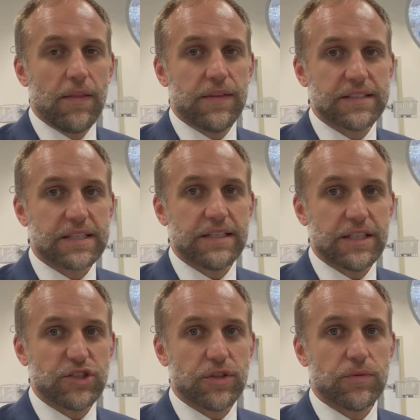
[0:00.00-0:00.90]
This
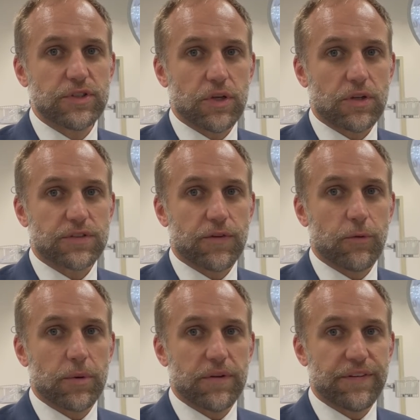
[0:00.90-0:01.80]
condition results from
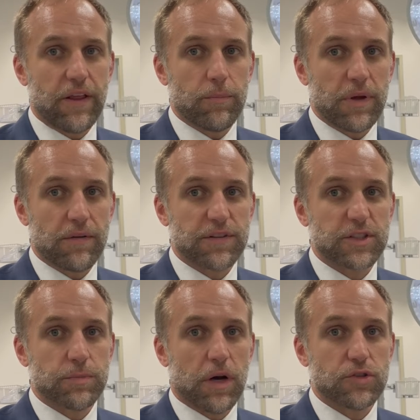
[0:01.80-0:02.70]
the development of a
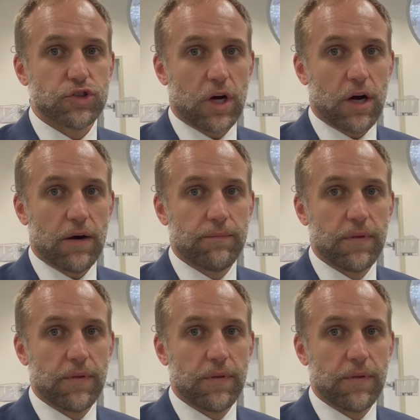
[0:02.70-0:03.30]
small jaw,